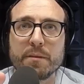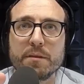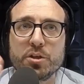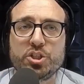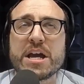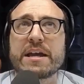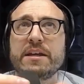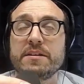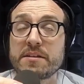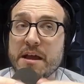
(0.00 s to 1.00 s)
You check
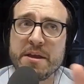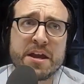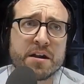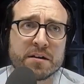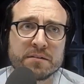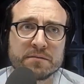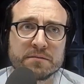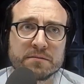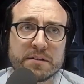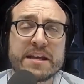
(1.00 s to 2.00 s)
in. You say, I'm here.
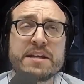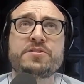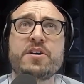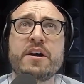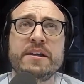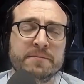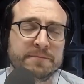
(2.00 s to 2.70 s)
Aquí estoy.